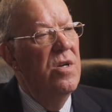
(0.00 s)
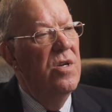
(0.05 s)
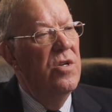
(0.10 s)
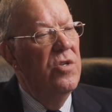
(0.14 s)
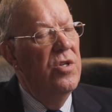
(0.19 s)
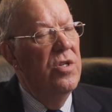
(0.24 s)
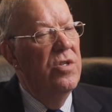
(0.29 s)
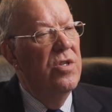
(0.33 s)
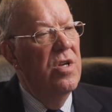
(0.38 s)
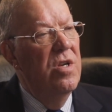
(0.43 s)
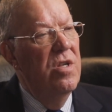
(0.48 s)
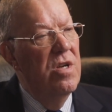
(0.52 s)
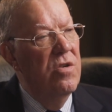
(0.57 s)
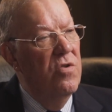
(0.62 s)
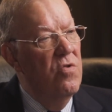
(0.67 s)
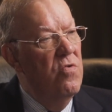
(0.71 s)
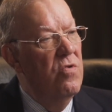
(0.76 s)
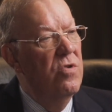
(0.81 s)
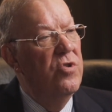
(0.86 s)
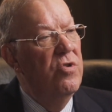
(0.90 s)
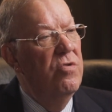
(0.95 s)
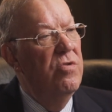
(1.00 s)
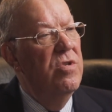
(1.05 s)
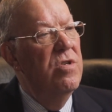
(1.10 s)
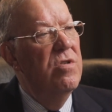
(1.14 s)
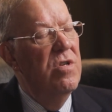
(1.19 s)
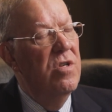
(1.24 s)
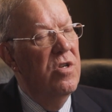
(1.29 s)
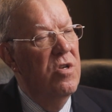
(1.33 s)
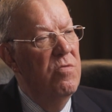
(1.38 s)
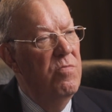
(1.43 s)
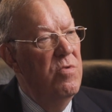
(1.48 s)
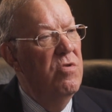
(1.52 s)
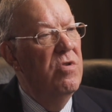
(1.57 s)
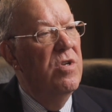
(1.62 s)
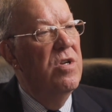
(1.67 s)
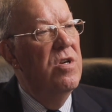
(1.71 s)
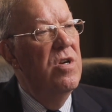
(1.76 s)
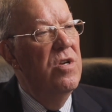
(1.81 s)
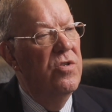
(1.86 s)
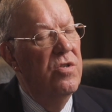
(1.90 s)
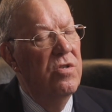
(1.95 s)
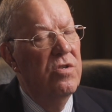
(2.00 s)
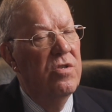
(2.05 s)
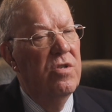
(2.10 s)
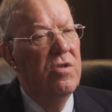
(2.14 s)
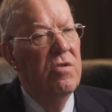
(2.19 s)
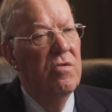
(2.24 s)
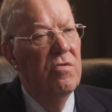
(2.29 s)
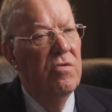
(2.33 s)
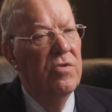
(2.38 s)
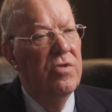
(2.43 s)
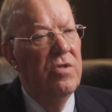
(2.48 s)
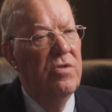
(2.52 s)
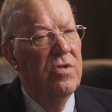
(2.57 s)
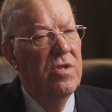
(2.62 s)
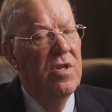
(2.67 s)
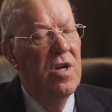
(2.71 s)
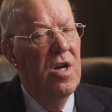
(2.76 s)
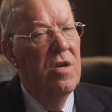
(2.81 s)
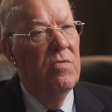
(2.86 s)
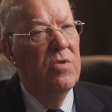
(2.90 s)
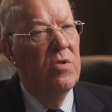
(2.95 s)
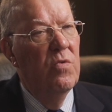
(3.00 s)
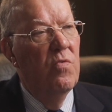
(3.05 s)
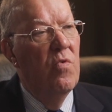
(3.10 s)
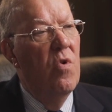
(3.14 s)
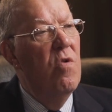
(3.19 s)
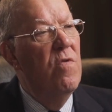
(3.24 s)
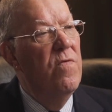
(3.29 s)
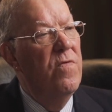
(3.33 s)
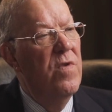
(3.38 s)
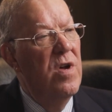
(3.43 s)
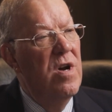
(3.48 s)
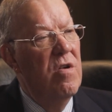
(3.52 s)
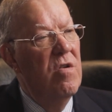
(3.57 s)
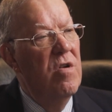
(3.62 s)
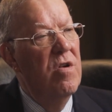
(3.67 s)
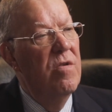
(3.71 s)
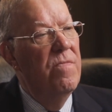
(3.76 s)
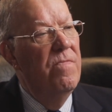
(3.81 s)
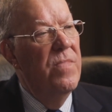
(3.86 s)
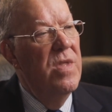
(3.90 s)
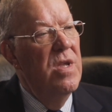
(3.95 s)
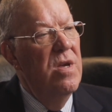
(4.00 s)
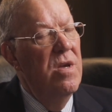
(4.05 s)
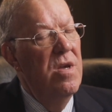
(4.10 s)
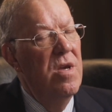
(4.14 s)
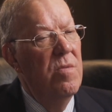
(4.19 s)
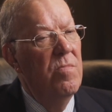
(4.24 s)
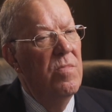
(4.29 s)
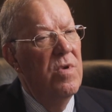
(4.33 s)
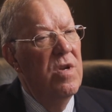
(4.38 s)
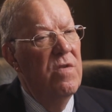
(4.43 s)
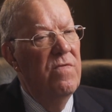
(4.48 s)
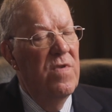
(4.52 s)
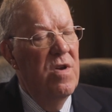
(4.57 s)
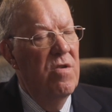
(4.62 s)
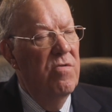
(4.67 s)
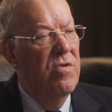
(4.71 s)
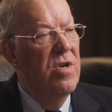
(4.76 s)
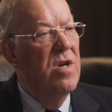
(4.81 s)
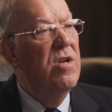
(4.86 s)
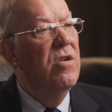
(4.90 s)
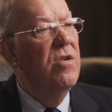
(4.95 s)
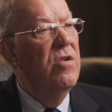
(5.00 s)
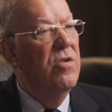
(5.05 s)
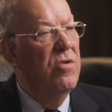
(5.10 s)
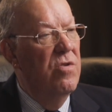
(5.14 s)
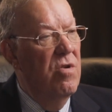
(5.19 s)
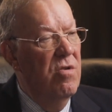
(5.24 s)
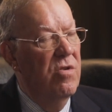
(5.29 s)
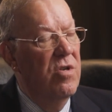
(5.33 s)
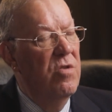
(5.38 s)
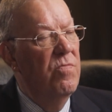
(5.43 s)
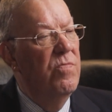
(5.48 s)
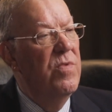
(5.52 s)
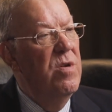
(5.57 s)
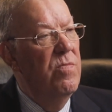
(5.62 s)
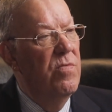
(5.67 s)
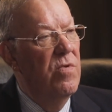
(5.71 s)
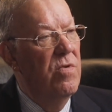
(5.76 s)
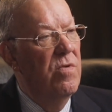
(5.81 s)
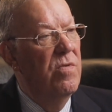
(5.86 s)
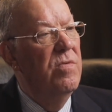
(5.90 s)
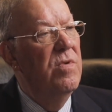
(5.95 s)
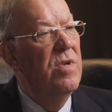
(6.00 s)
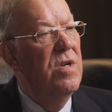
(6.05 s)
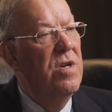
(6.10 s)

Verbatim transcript: She'd say, that course you did on communication skills, she said, I was a wallflower. But I found out I could talk to people.